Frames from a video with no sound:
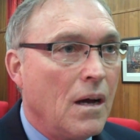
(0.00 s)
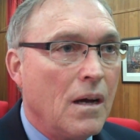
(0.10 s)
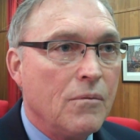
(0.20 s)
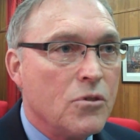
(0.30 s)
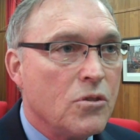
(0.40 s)

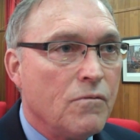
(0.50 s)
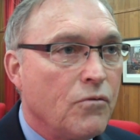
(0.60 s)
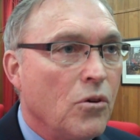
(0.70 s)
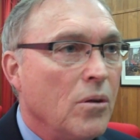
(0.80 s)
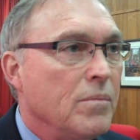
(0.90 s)
I was
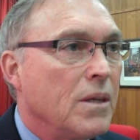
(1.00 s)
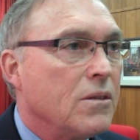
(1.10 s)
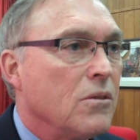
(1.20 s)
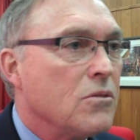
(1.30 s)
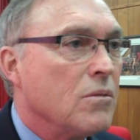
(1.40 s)
informed that
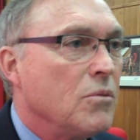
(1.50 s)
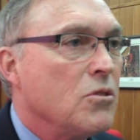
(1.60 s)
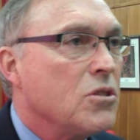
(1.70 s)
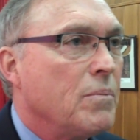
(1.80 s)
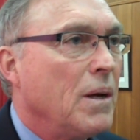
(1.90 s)
there's a
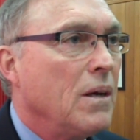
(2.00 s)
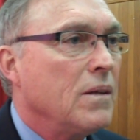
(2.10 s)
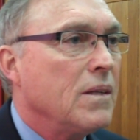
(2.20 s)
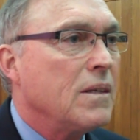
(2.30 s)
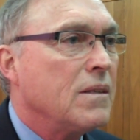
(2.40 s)

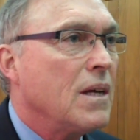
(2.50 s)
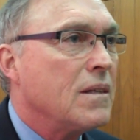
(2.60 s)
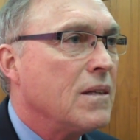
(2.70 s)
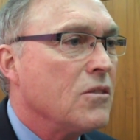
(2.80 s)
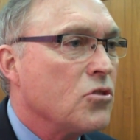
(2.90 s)
municipality
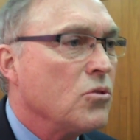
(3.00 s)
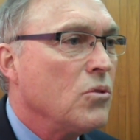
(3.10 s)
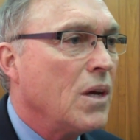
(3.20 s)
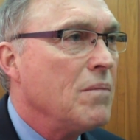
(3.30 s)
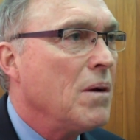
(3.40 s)
that the
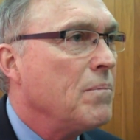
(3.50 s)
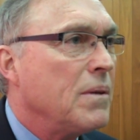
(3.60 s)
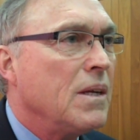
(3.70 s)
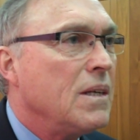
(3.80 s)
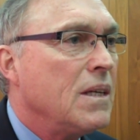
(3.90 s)
school came up
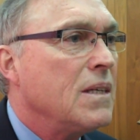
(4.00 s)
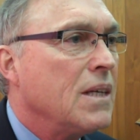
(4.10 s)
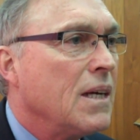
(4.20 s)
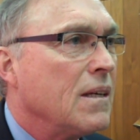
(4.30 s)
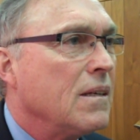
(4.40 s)
and they didn't
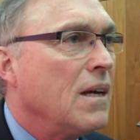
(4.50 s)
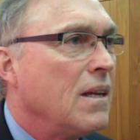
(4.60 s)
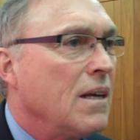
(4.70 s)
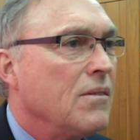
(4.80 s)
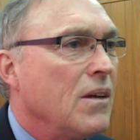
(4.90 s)
take it,
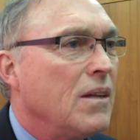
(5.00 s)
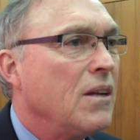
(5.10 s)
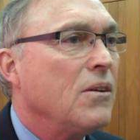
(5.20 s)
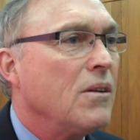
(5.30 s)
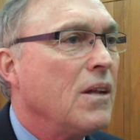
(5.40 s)
and
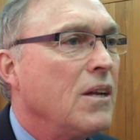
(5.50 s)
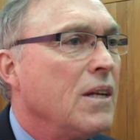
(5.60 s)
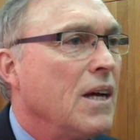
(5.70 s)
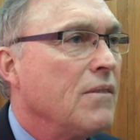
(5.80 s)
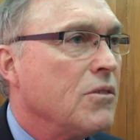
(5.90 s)
they
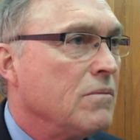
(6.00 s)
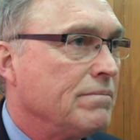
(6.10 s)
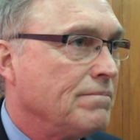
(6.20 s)
didn't have to.